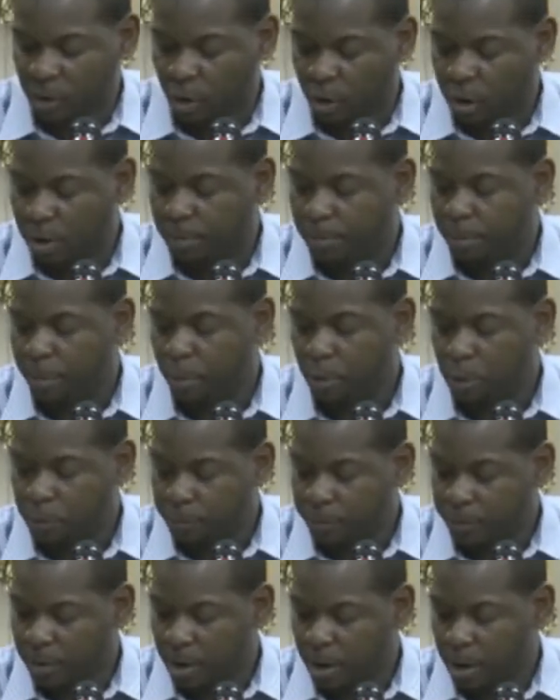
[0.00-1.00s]
or a
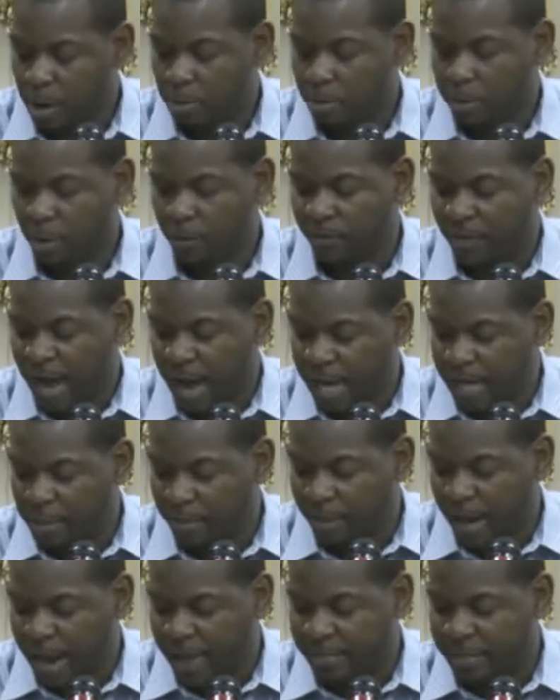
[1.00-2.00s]
proof
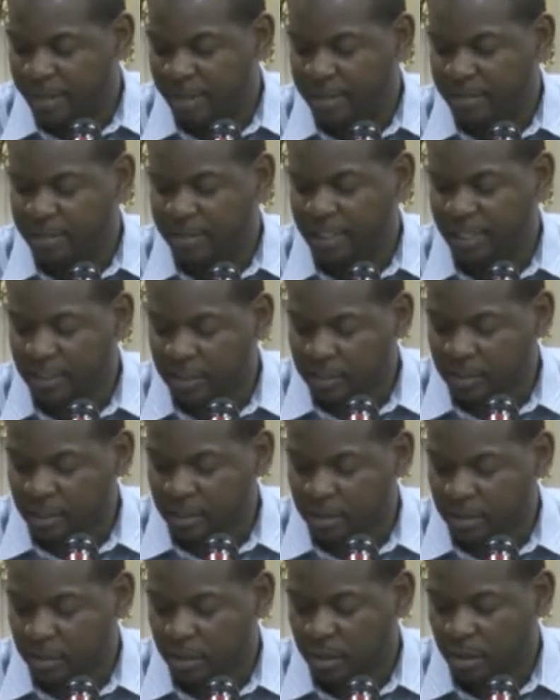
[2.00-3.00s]
provided by the
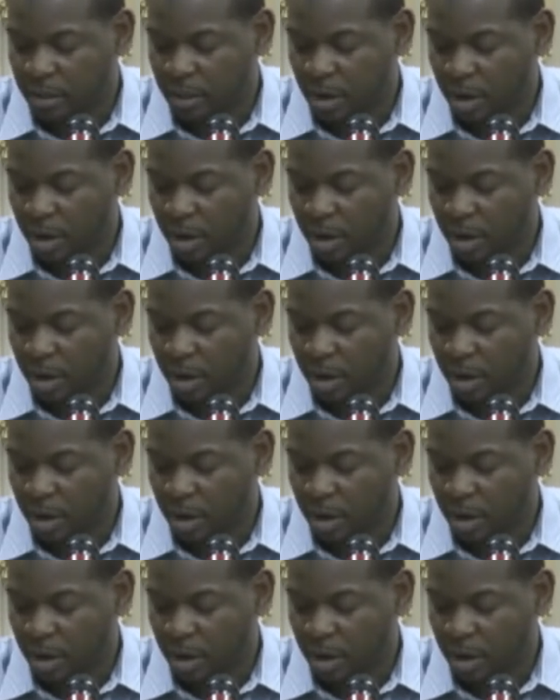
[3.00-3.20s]
existence